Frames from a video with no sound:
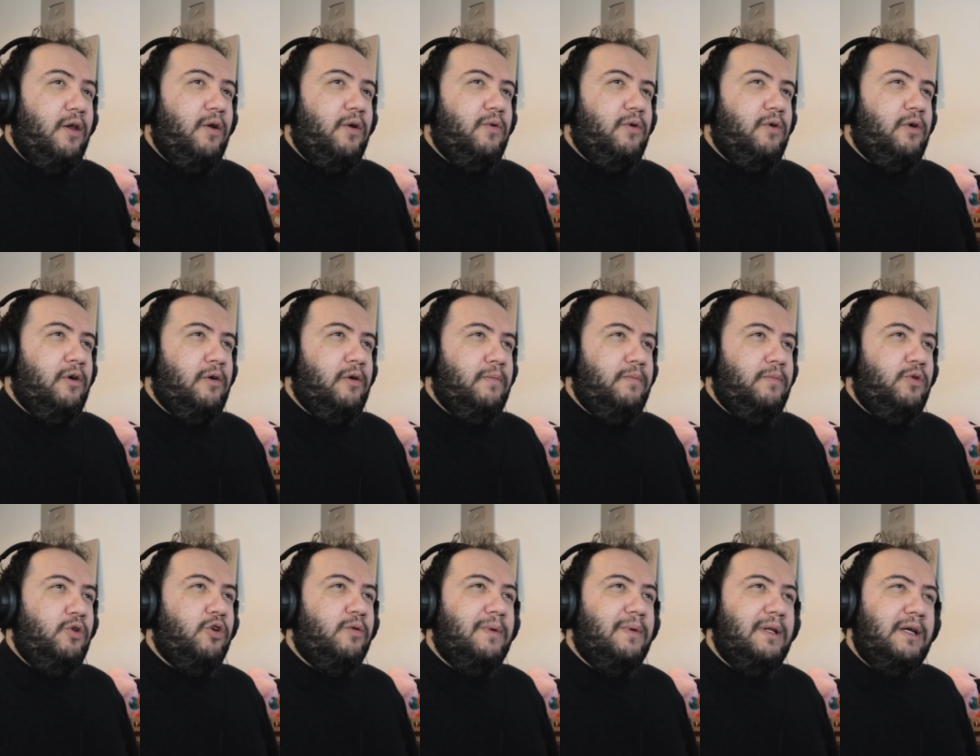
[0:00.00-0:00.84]

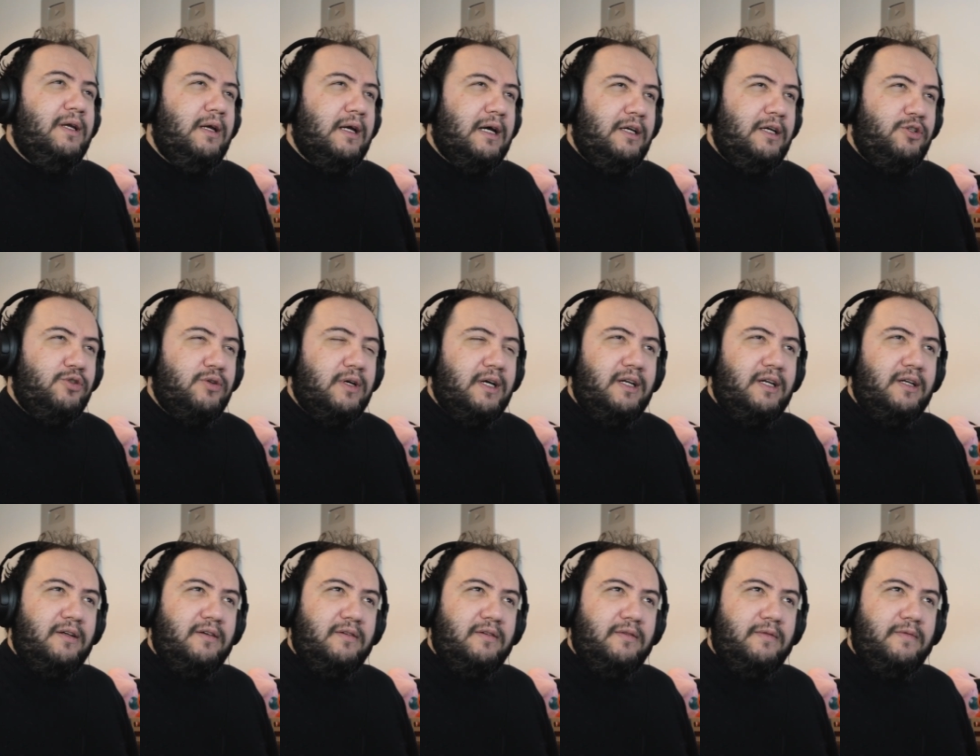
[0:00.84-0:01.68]
Normally, I try
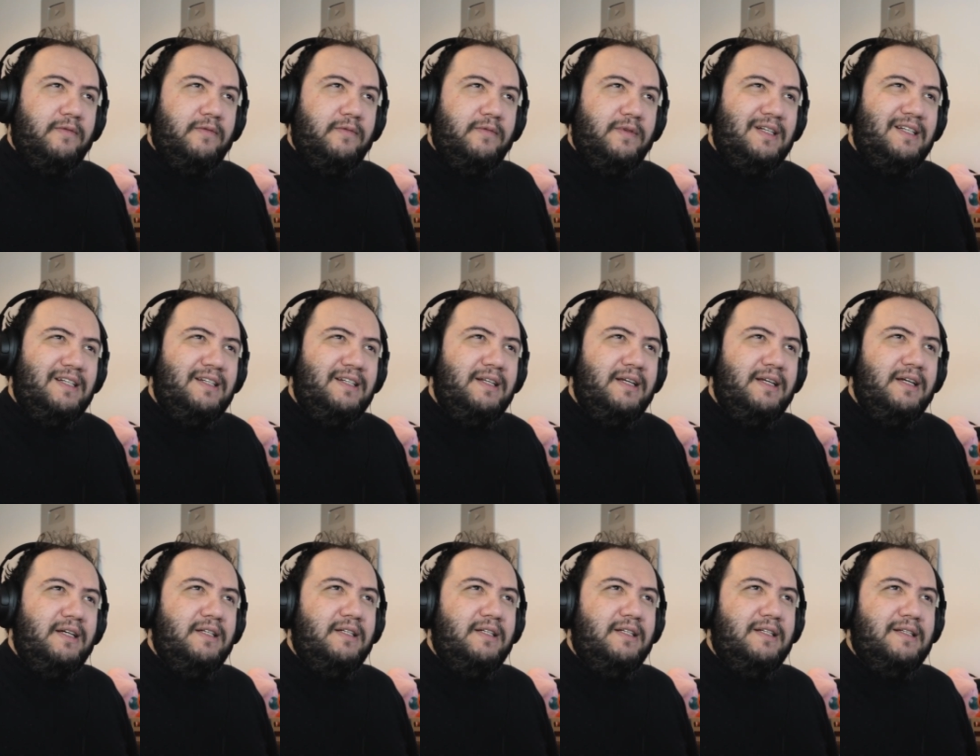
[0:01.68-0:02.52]
to
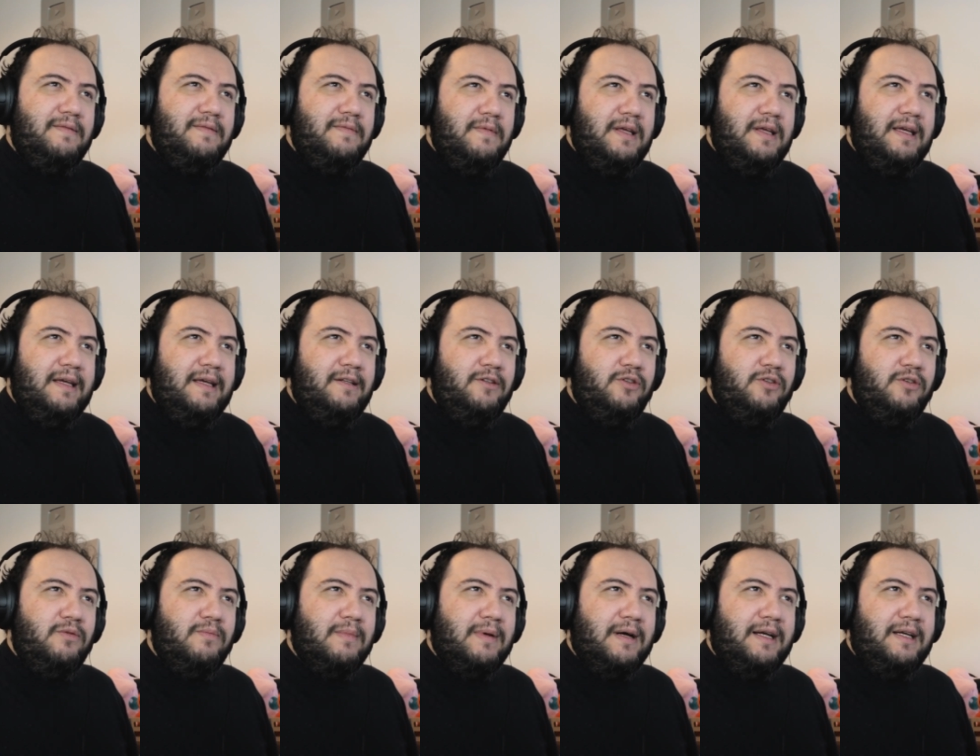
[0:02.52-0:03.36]
dig
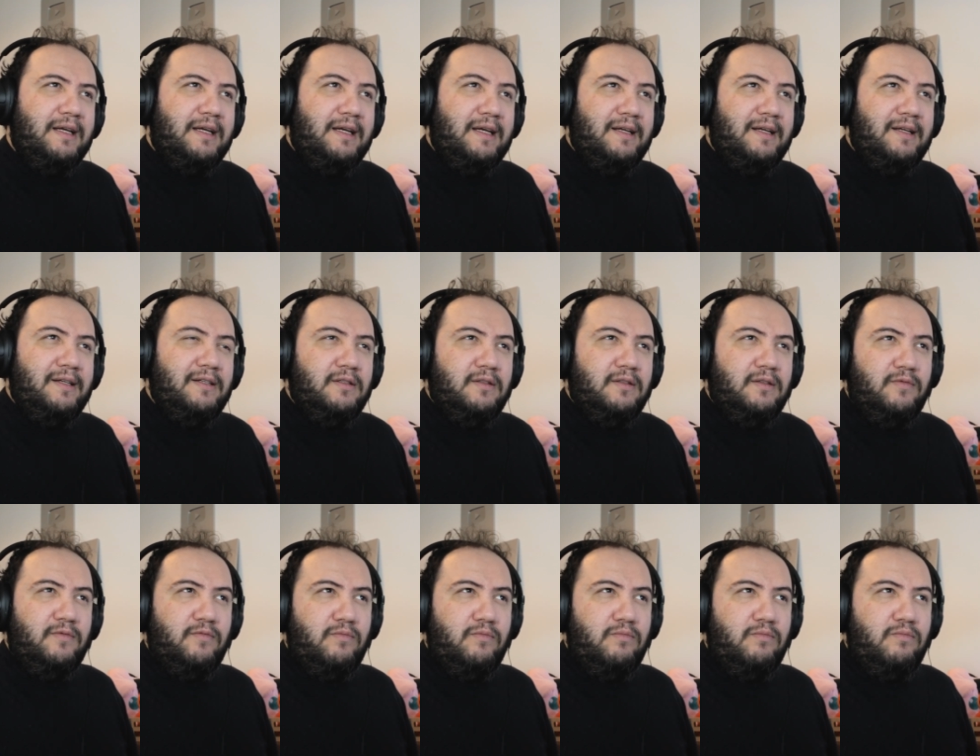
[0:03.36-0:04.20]
into my
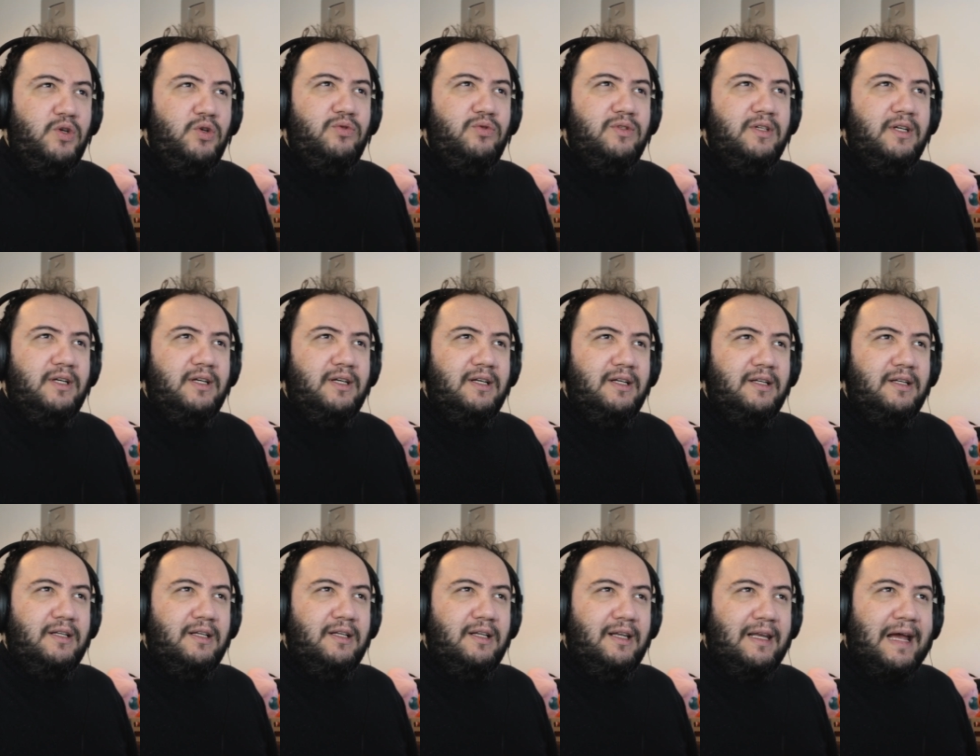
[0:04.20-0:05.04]
music
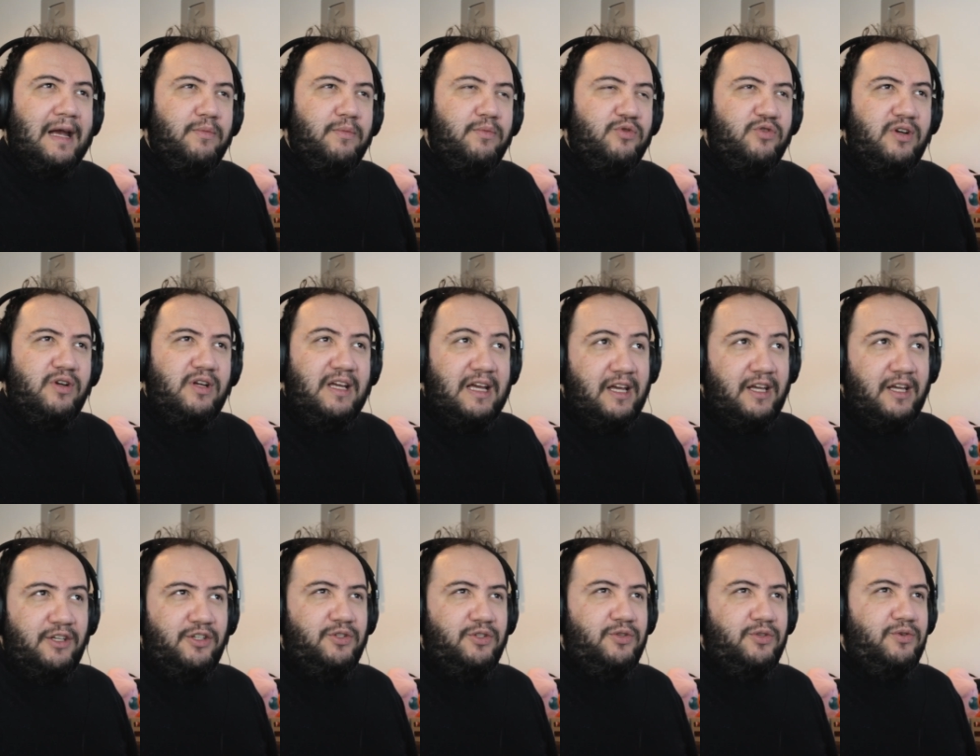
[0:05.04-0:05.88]
library
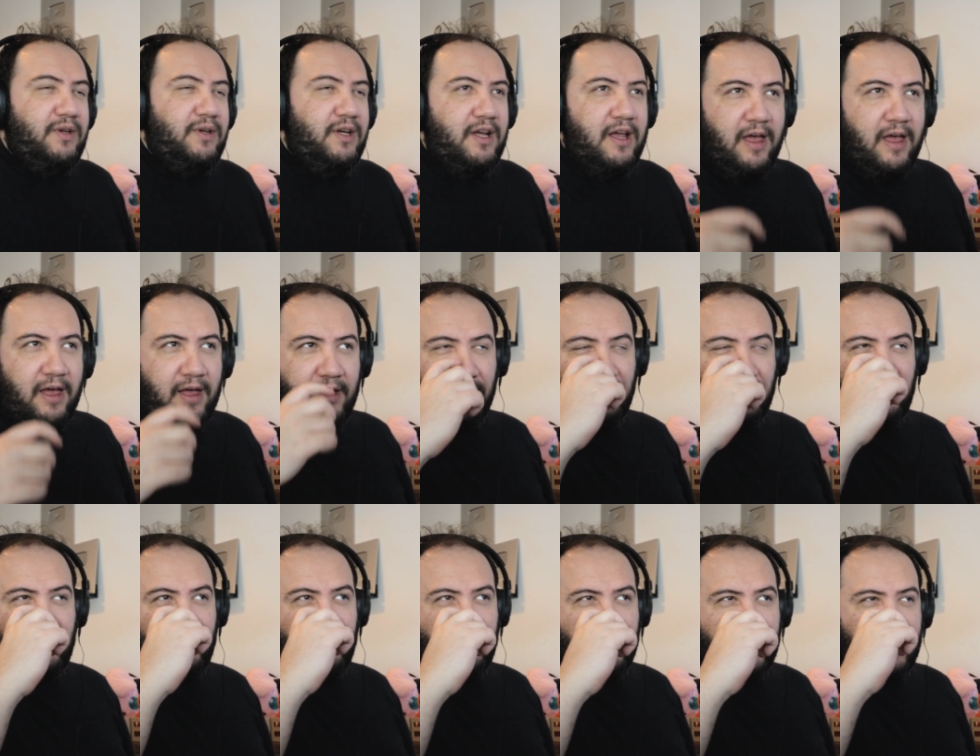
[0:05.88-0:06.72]
history
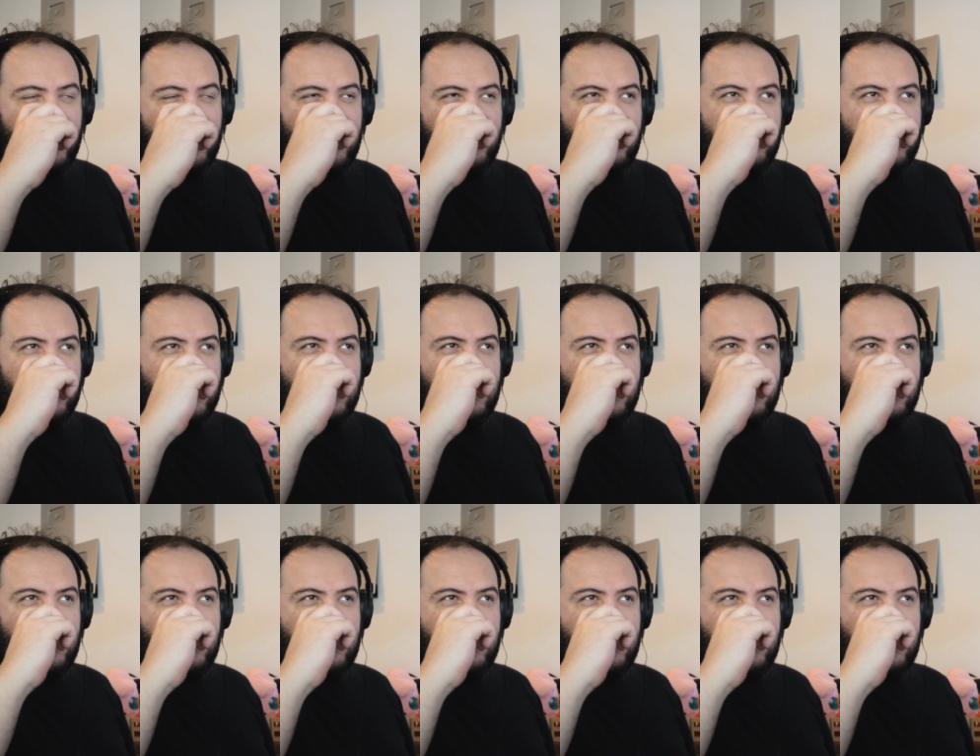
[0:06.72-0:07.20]
to try to